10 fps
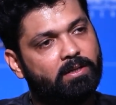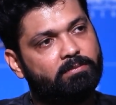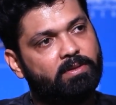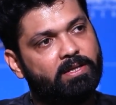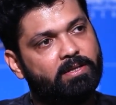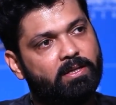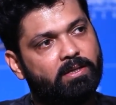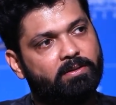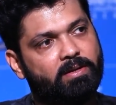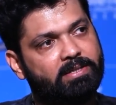Then
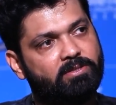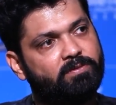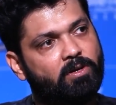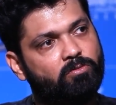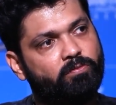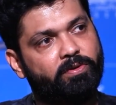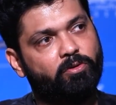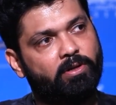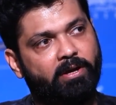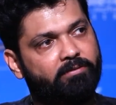as of now we
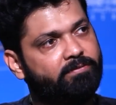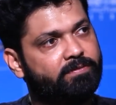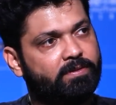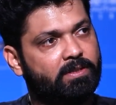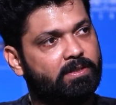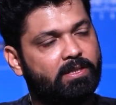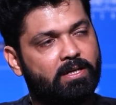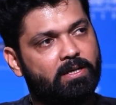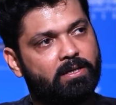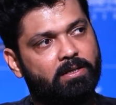don't have
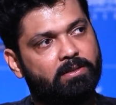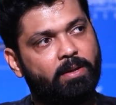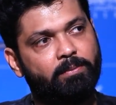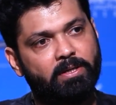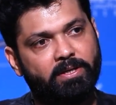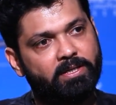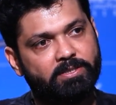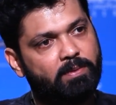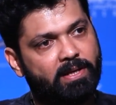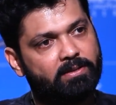Tamil
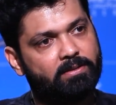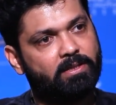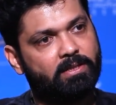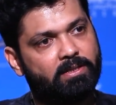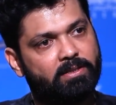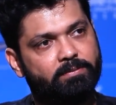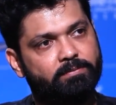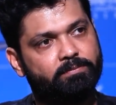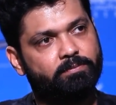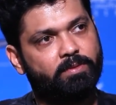release plan
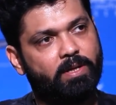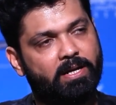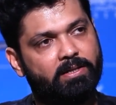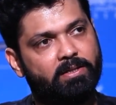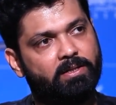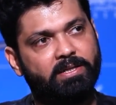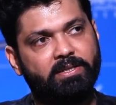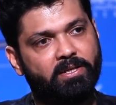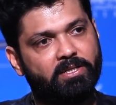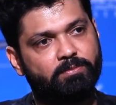and
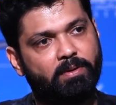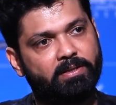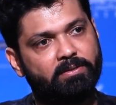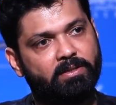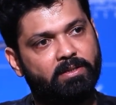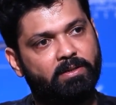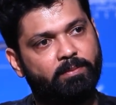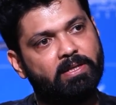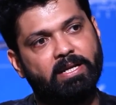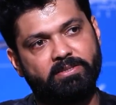Hindi release plan,
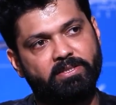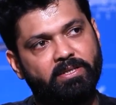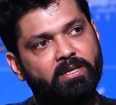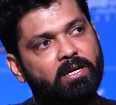but let's see.